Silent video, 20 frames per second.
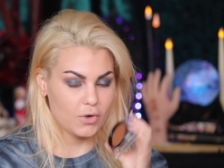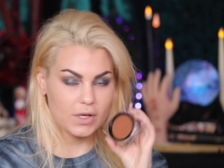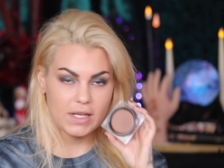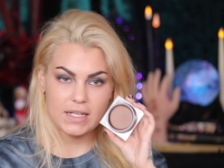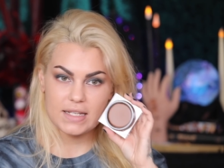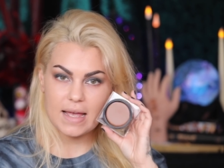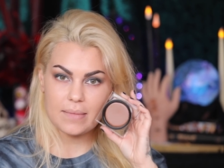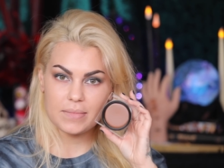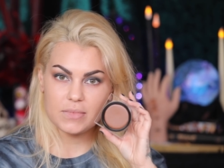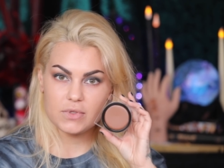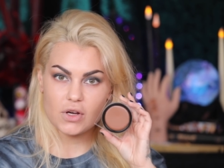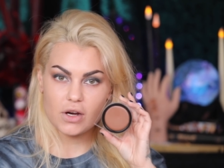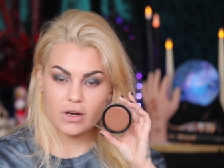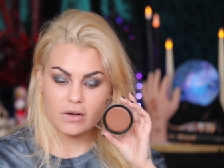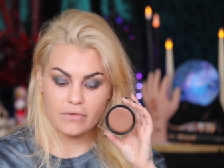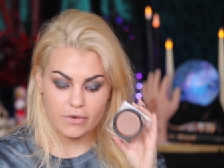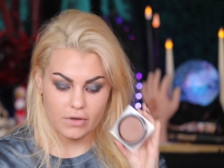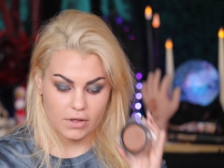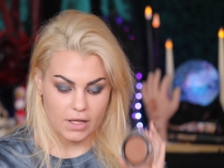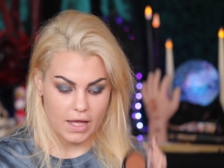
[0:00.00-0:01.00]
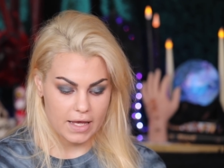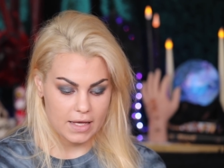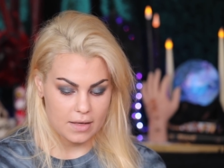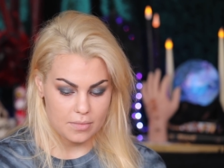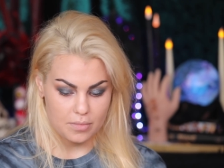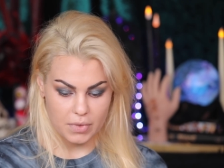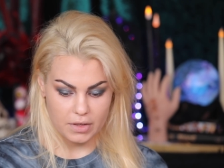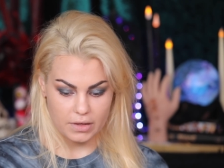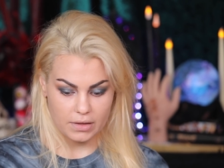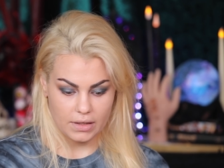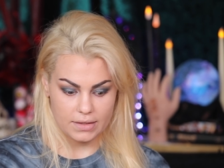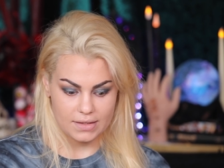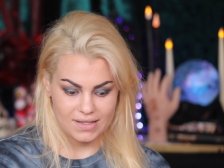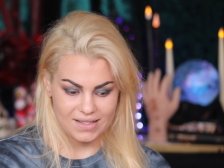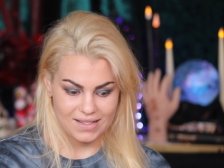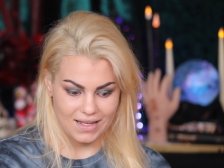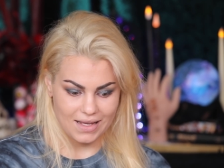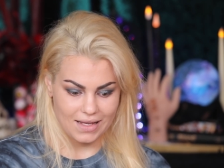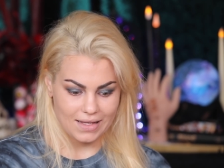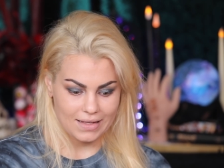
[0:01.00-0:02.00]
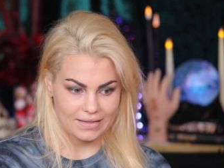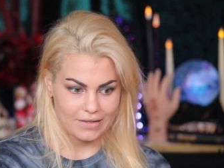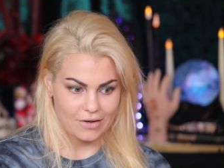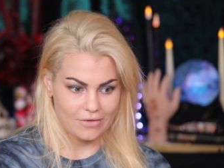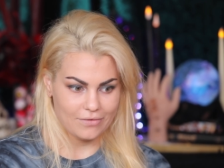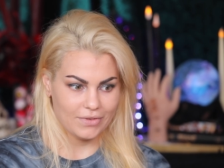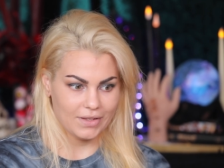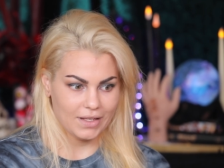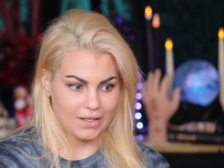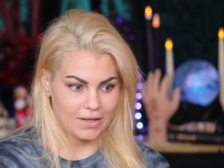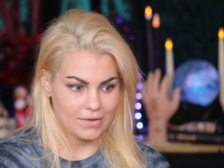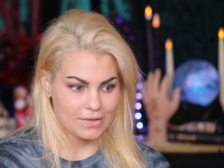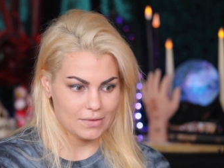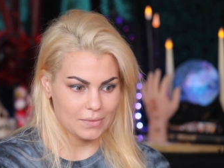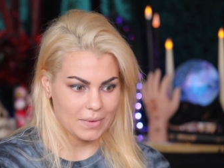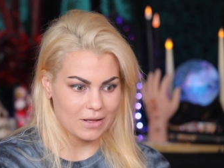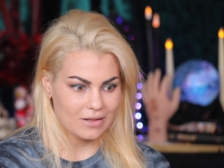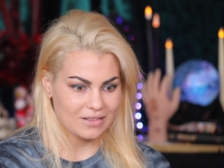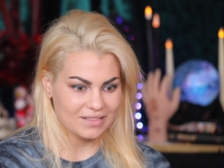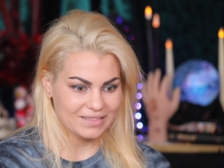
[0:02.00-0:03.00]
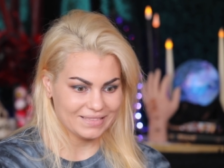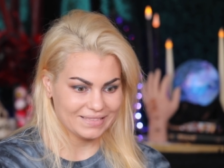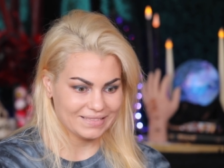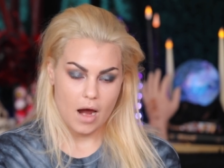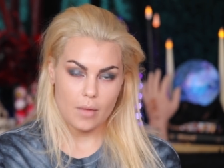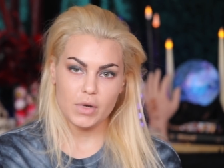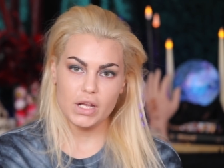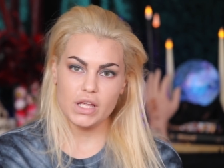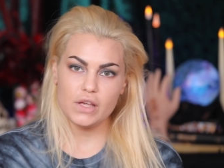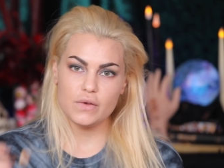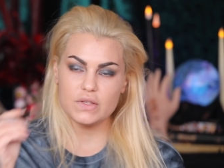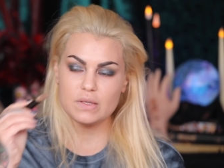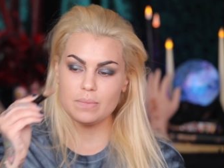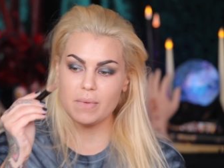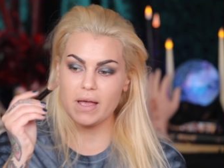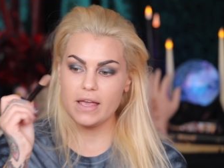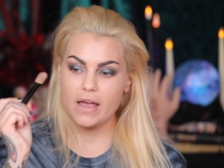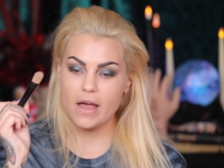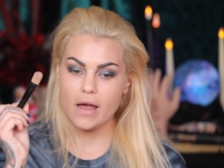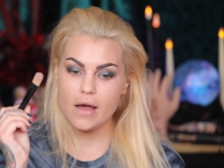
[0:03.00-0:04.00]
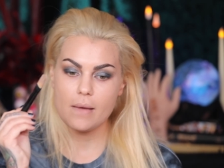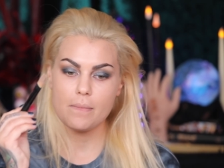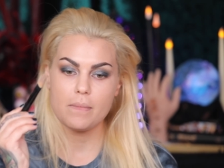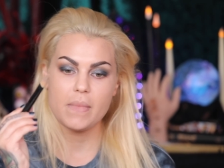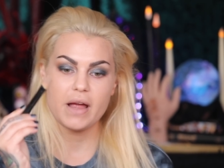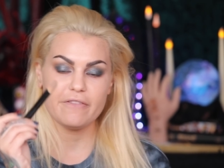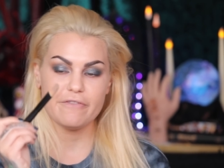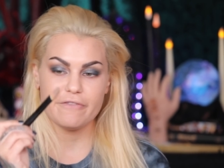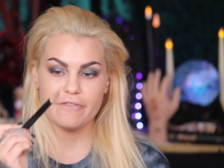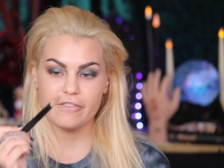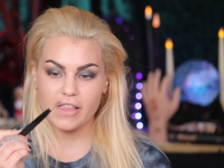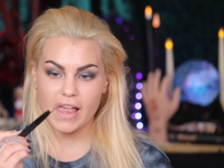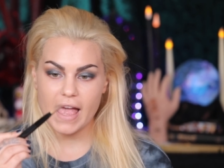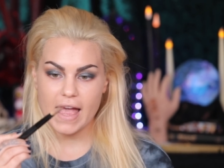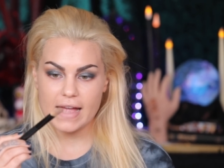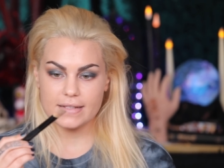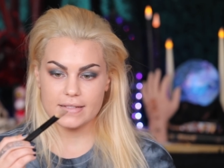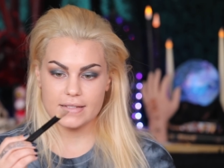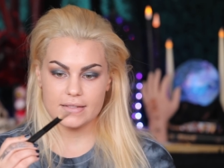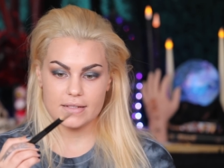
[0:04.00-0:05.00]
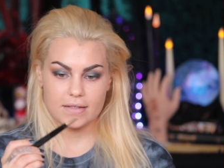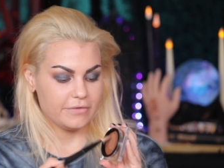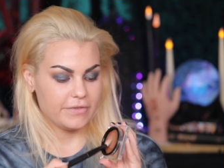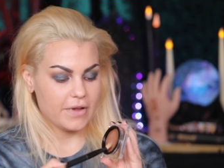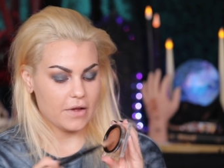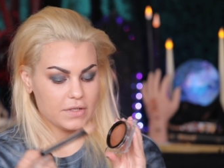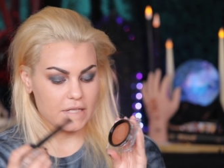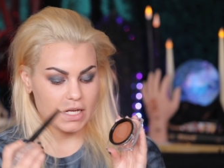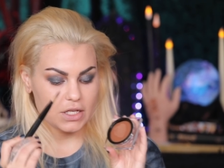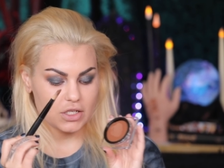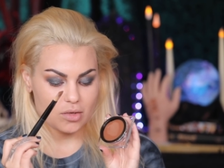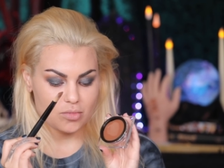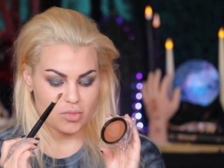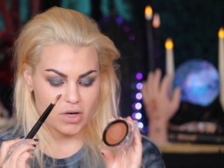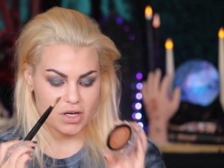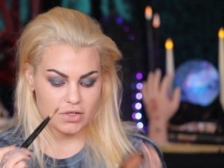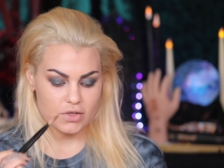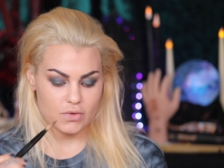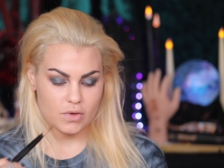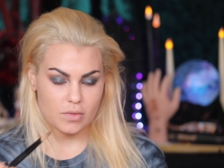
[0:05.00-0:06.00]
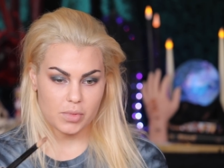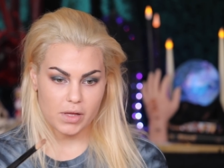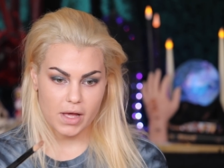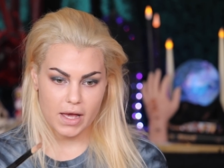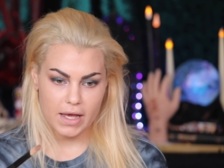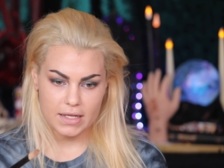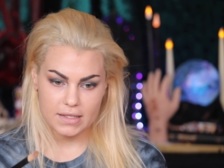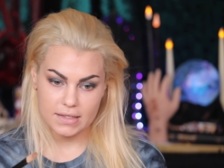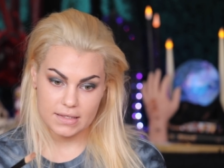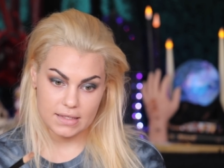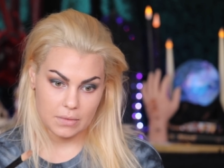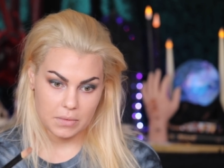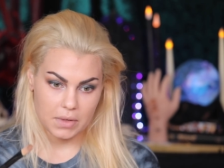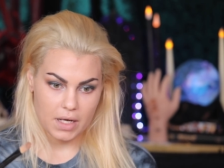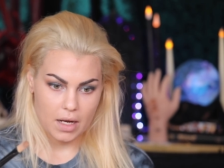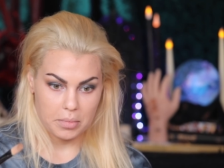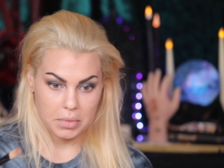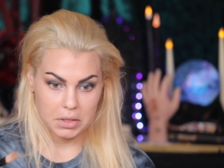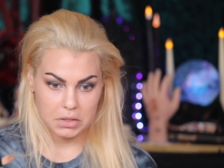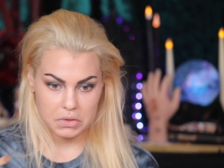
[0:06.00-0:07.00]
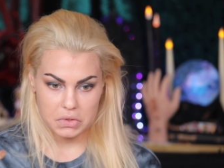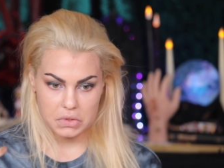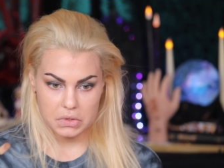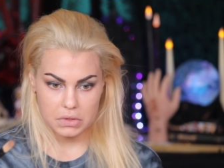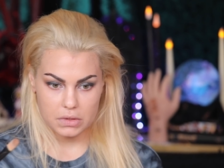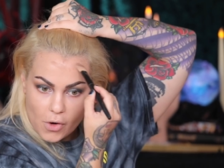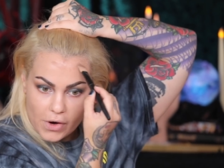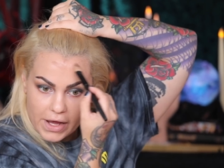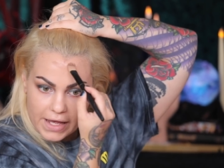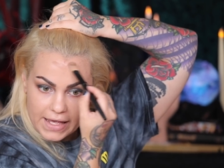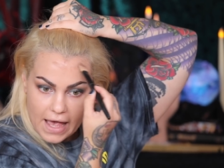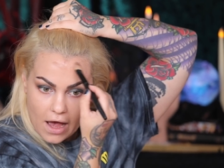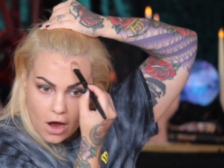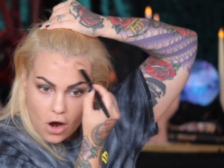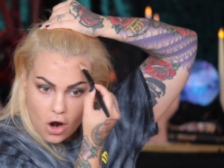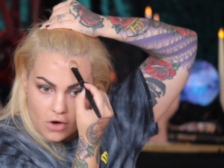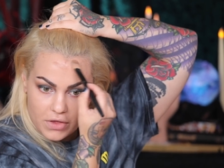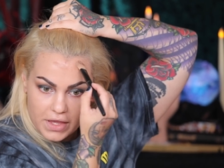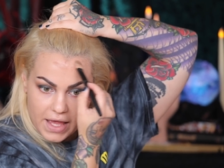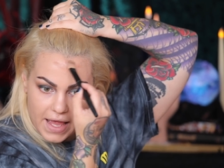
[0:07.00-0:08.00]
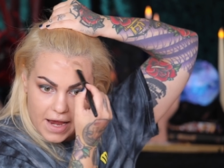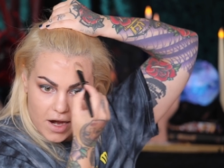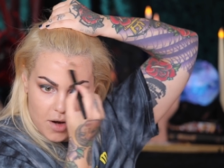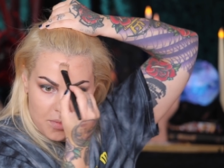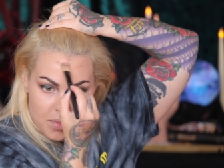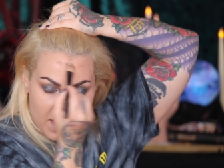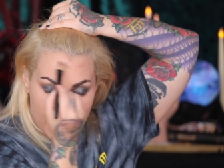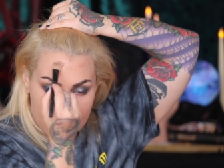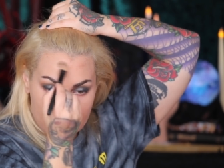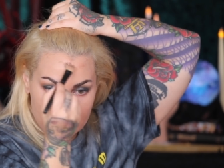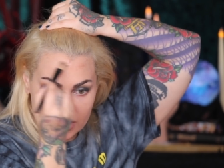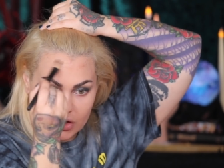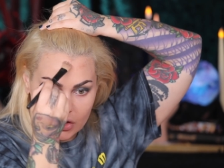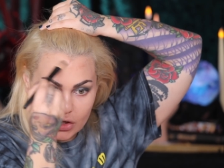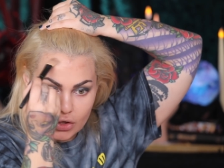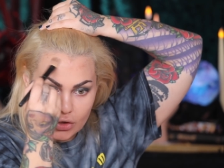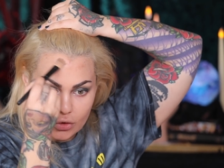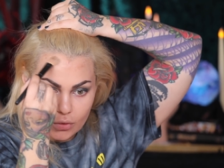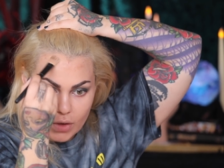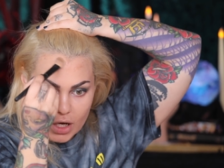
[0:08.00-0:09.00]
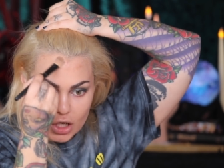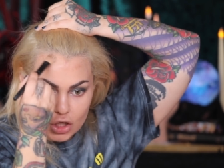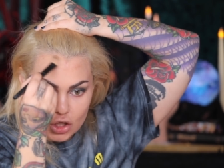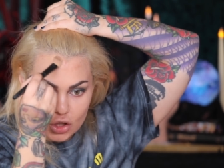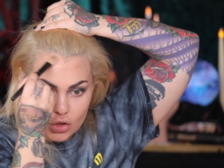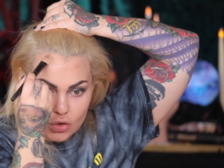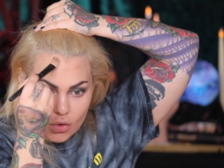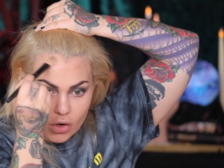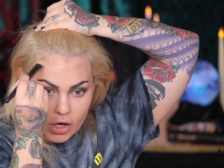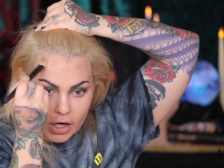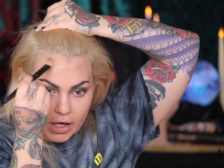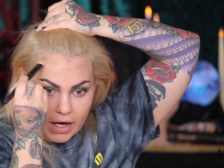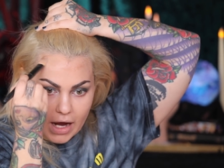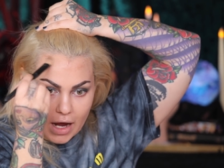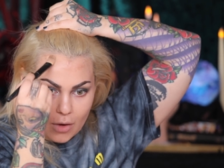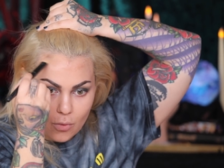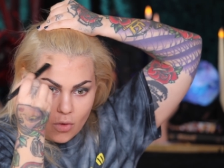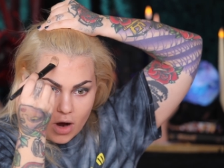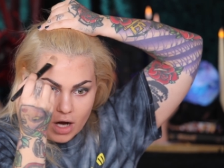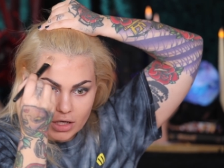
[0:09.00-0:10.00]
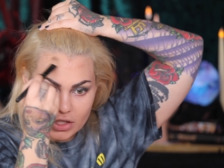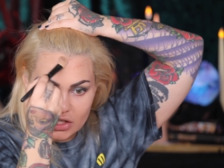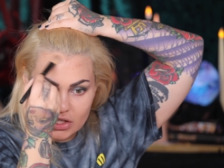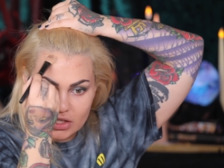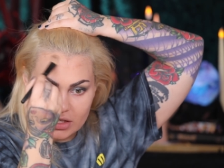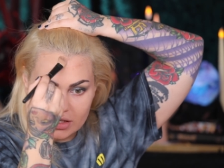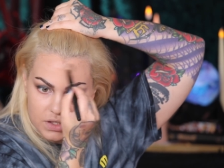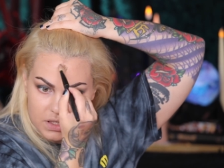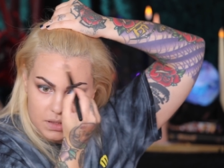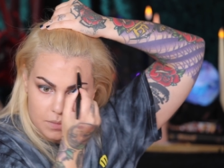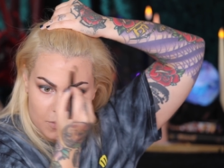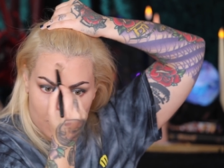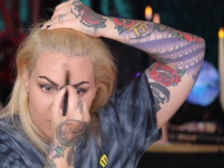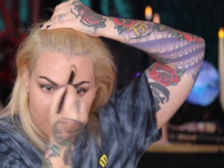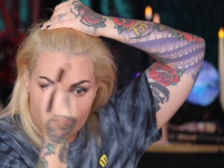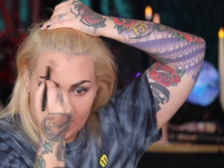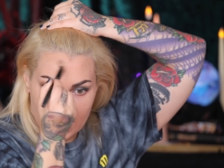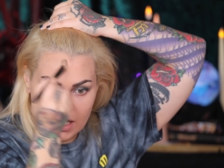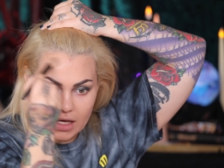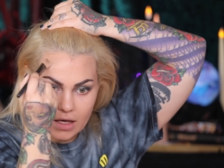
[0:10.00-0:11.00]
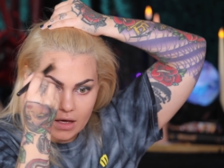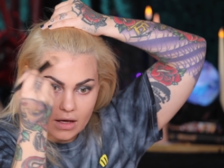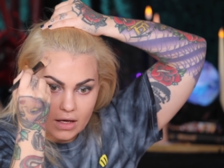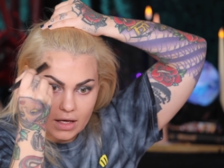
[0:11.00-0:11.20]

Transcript: pretty damn dark for light, but let's see. Hopefully it goes well. I'm gonna use my um, my flat foundation brush to apply and see what happens. Okay, yeah, on the airplane to New York, I watched this movie.